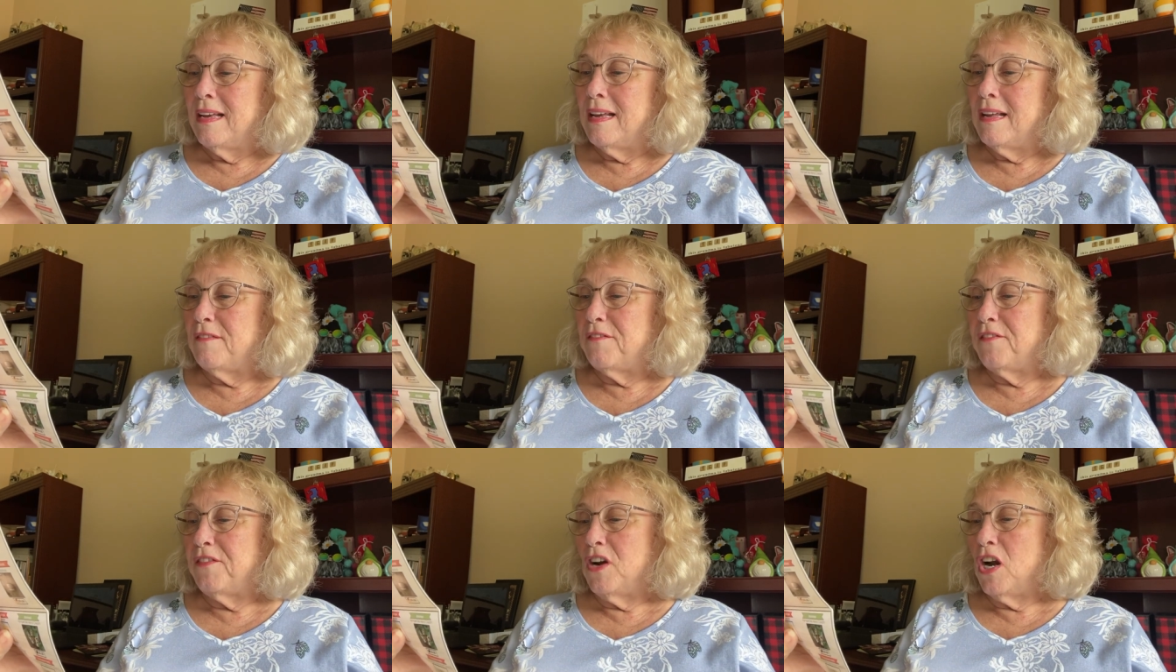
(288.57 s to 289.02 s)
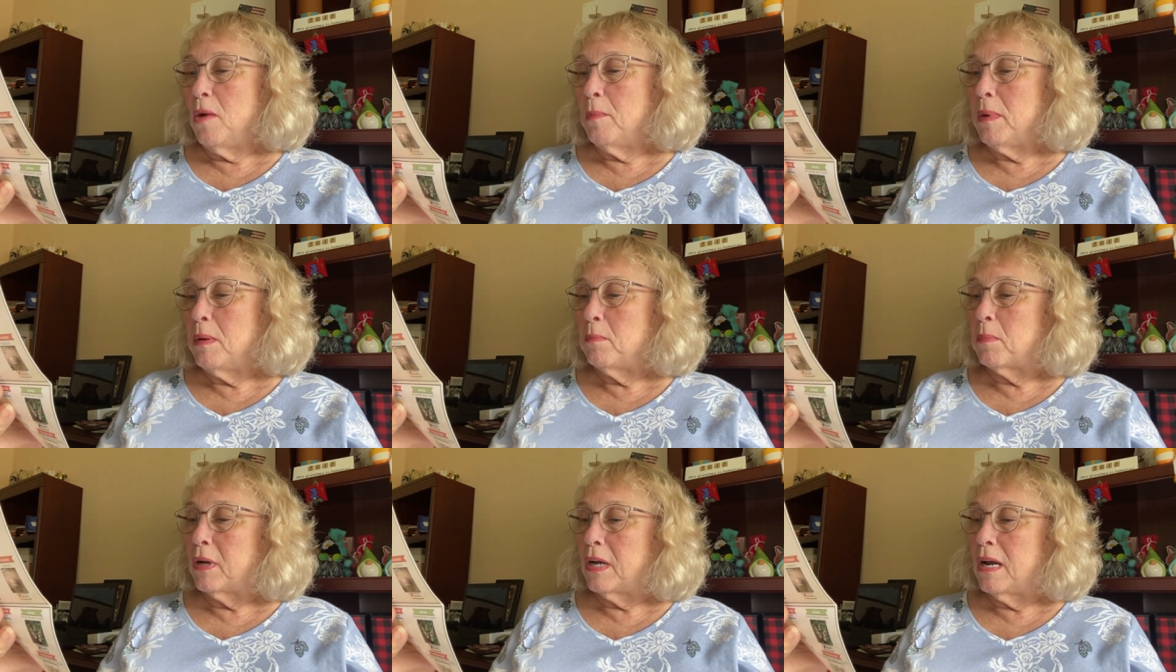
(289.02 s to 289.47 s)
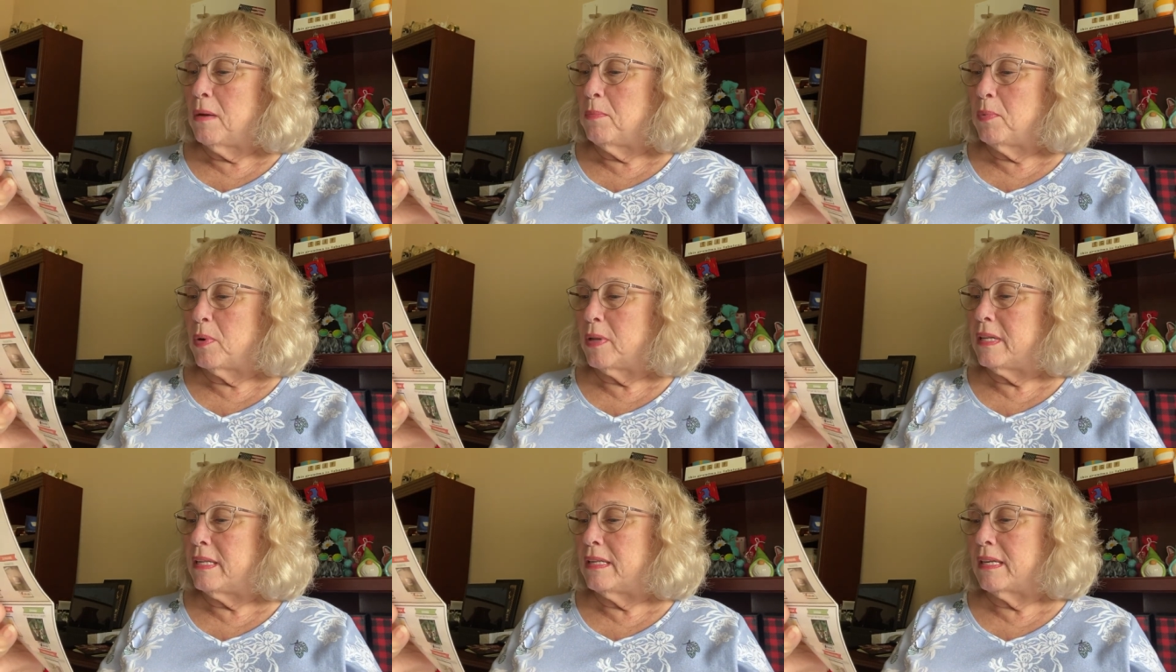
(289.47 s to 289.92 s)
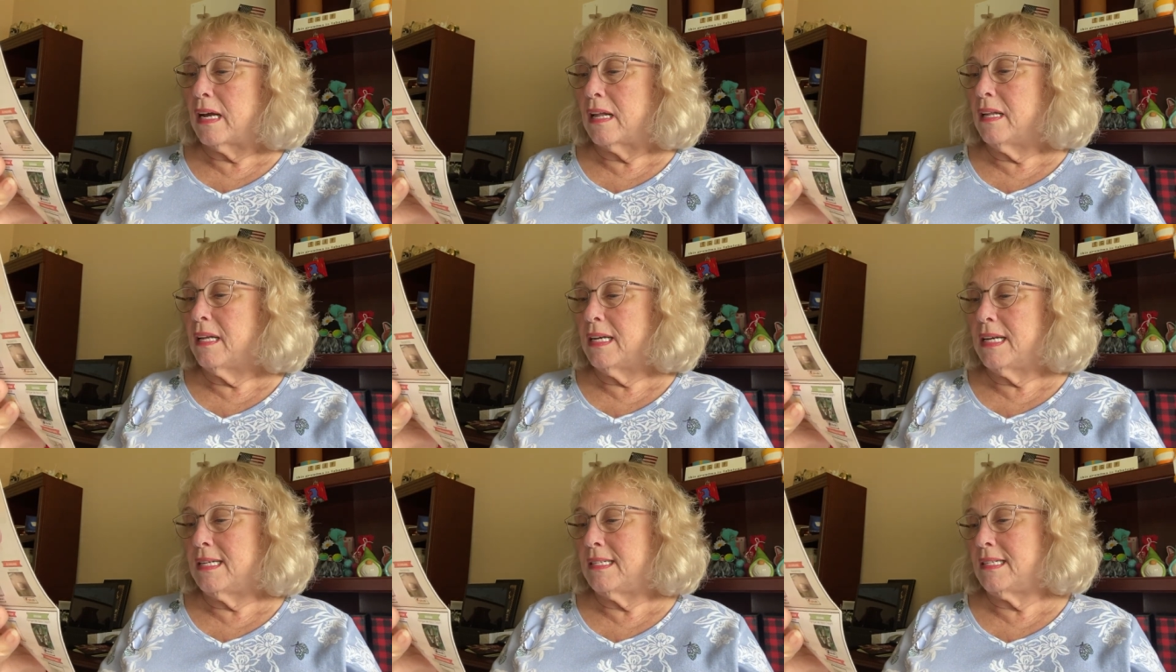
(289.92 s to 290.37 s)
and firm and plump with
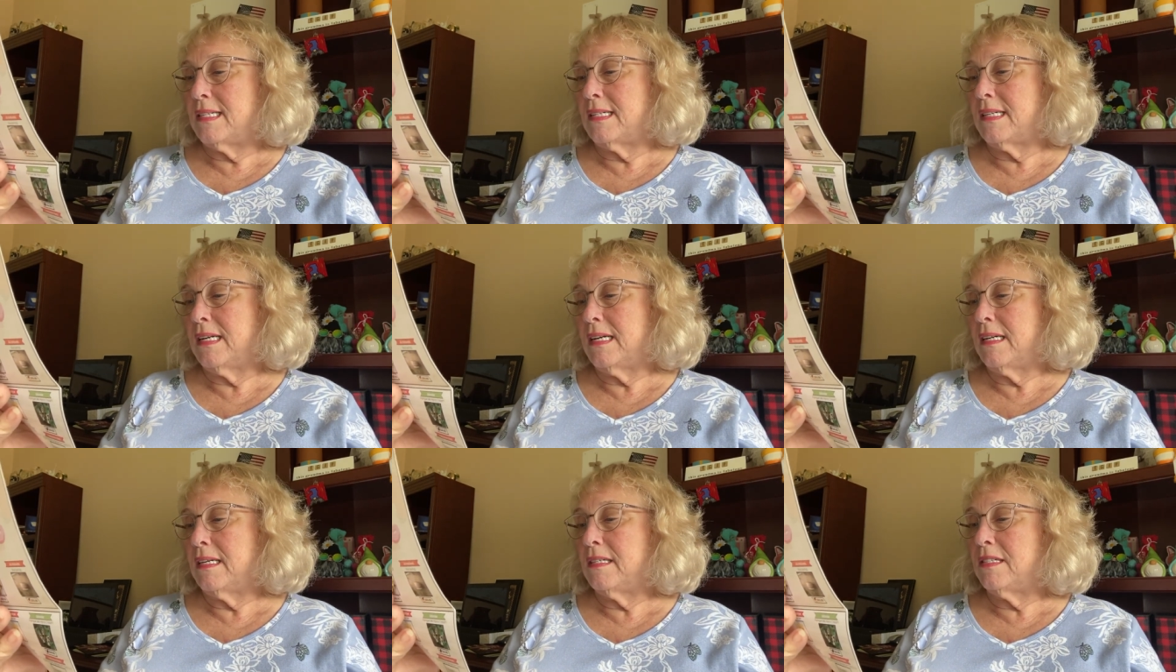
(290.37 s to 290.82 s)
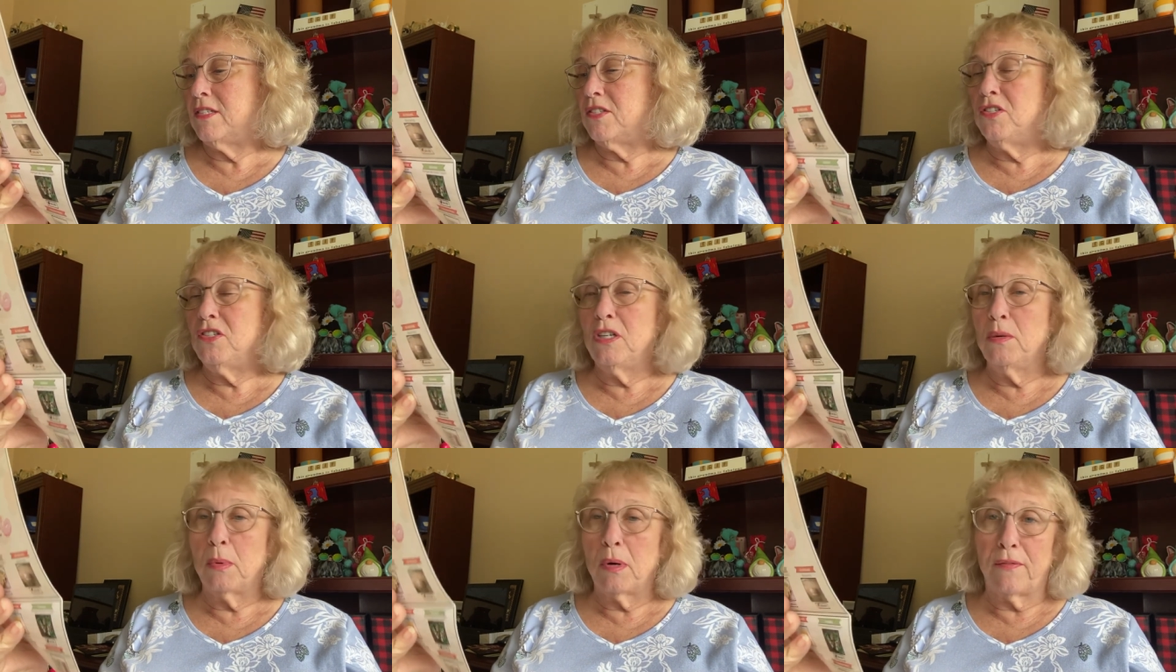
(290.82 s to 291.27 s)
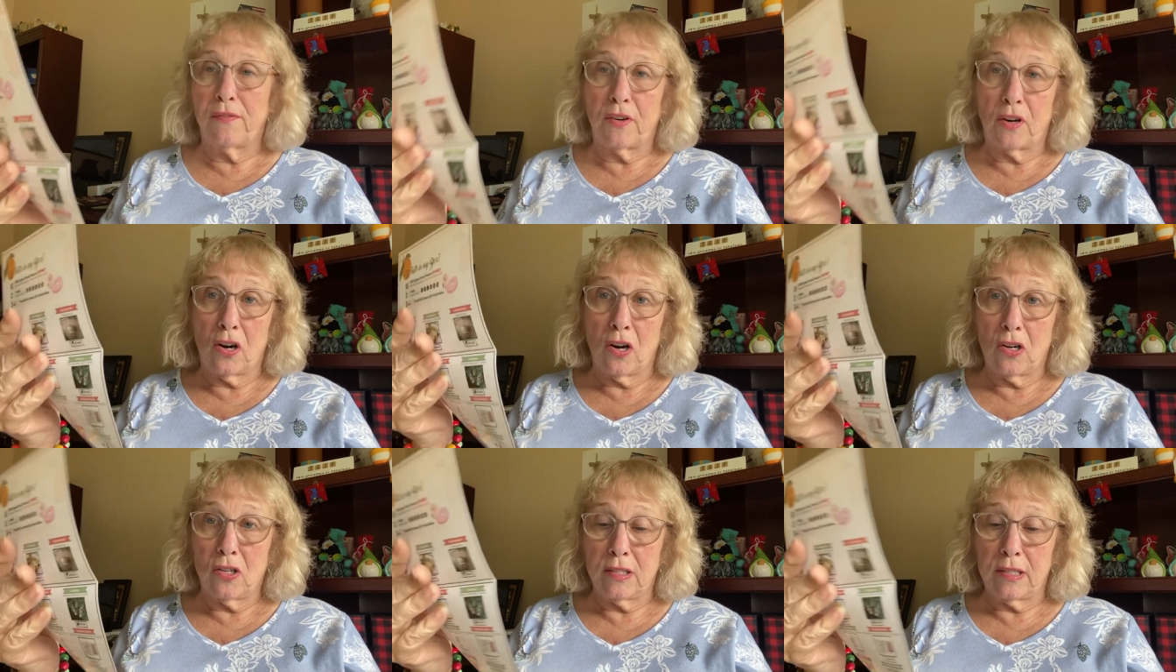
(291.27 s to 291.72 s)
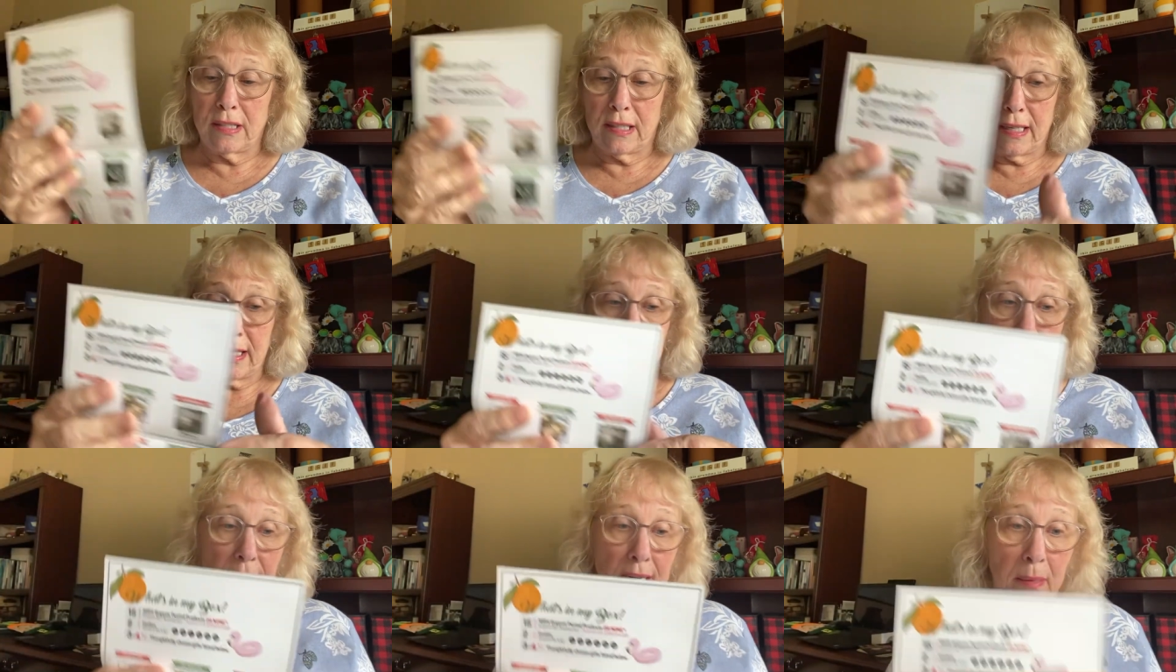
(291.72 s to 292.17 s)
delicate skin, suitable for all
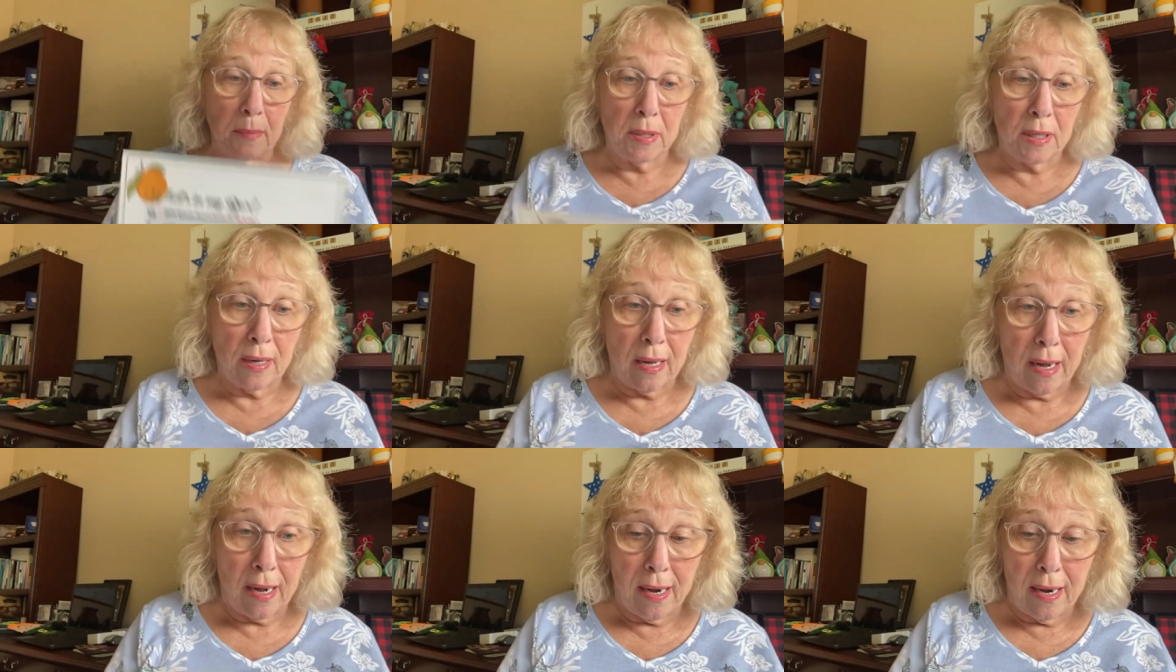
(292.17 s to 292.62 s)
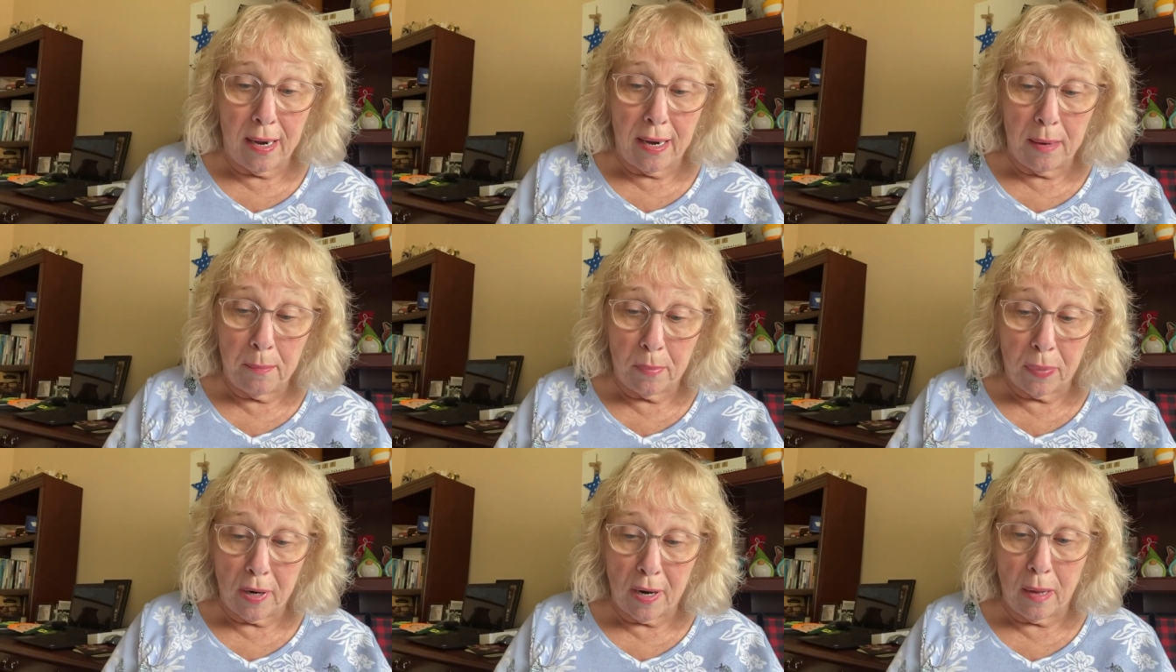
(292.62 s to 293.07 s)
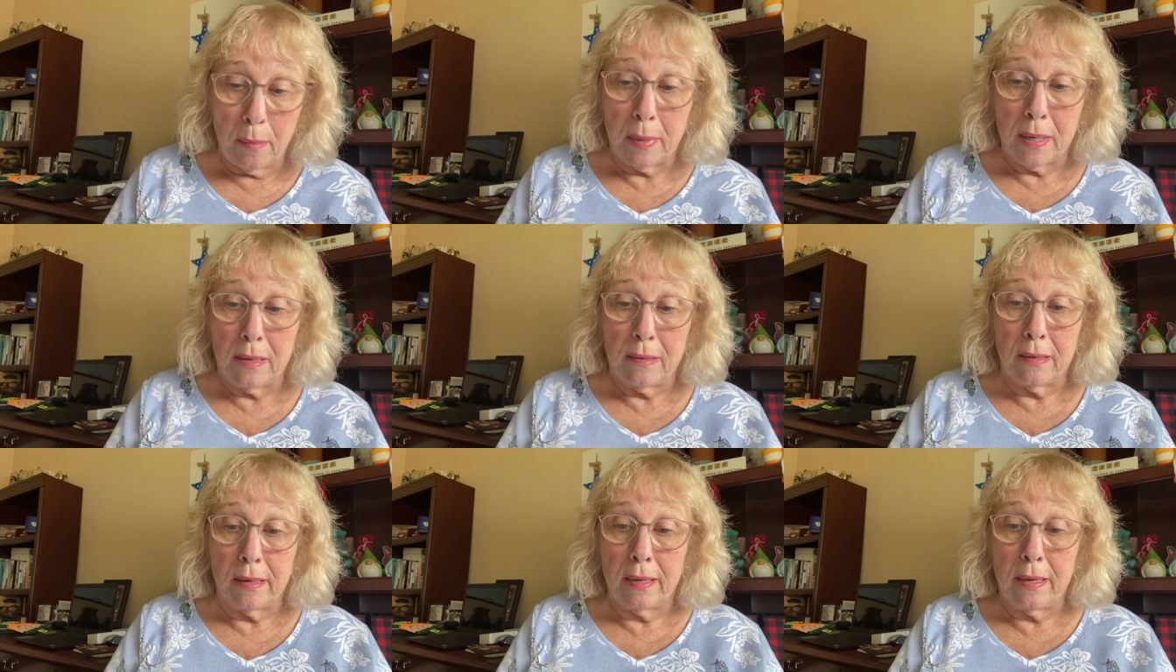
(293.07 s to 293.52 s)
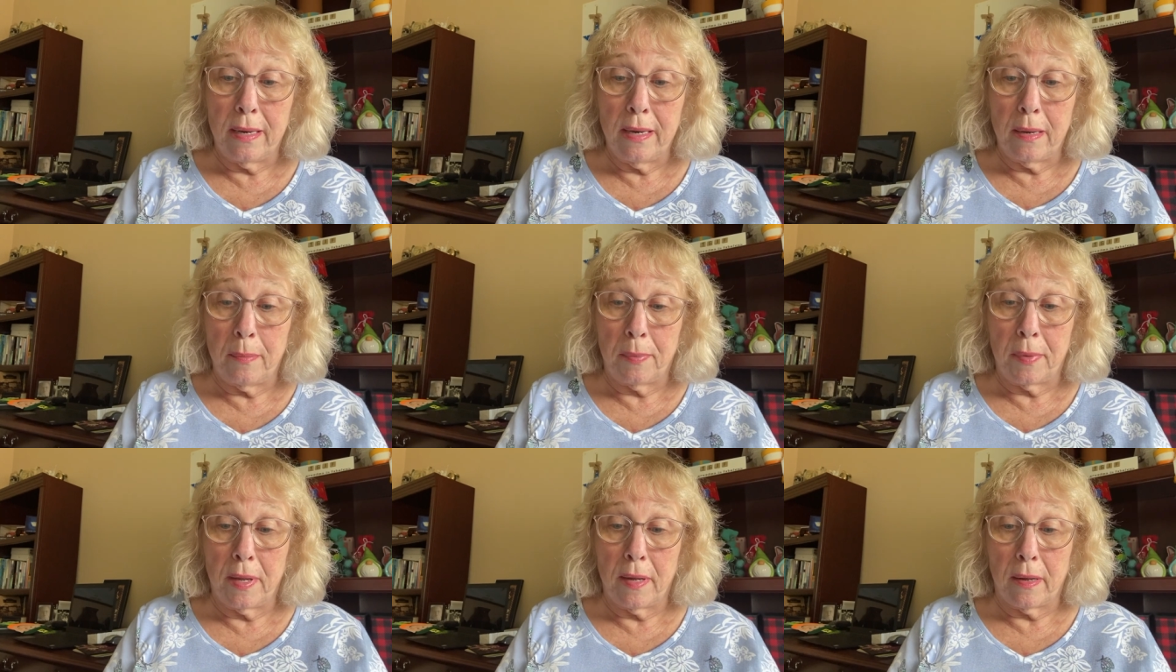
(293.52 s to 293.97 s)
skin types. I'm probably going to
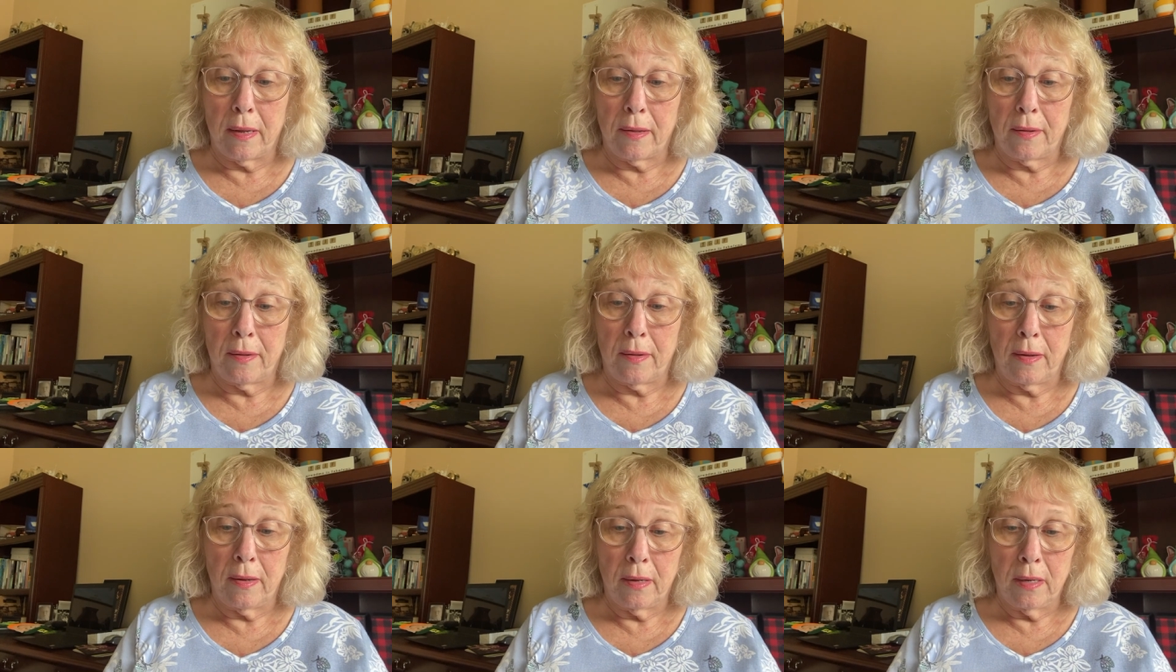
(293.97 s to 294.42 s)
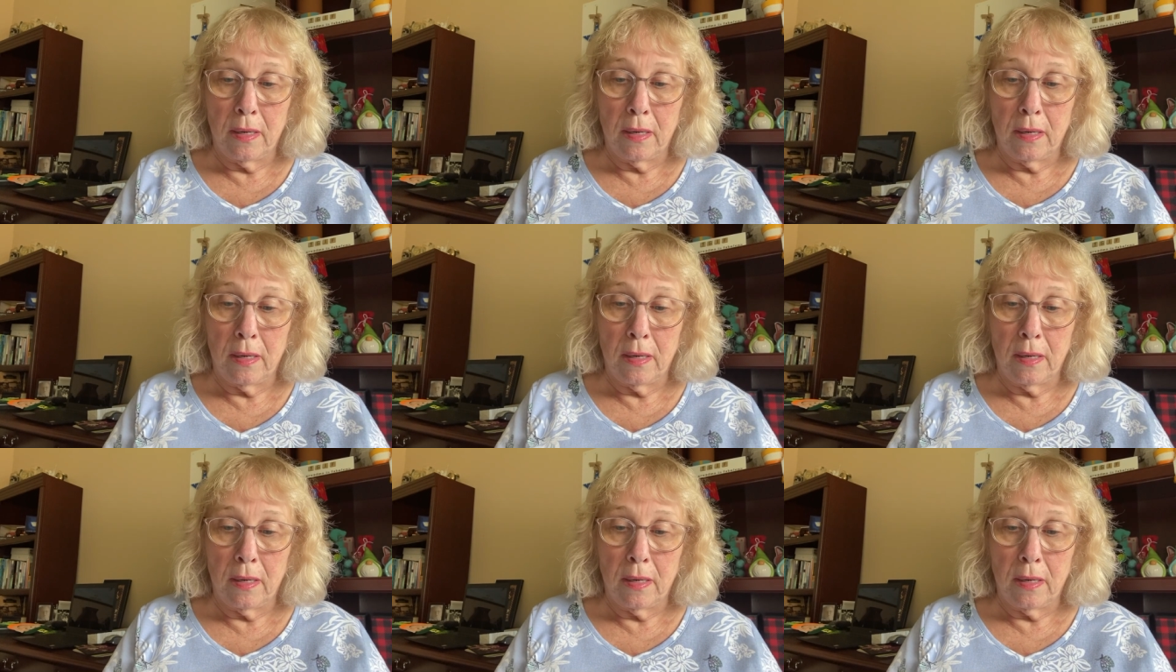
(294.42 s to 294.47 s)
keep this.